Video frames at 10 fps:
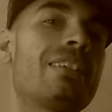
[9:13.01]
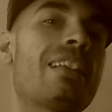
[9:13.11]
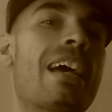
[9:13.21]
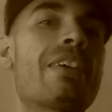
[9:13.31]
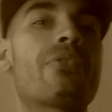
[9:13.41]

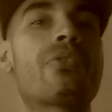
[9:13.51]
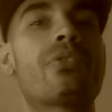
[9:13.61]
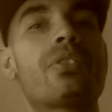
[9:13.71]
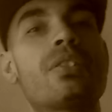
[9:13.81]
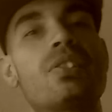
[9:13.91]
live
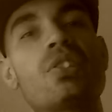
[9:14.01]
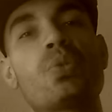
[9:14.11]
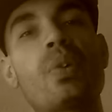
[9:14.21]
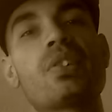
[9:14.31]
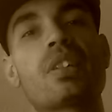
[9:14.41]

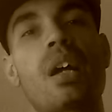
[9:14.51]
situation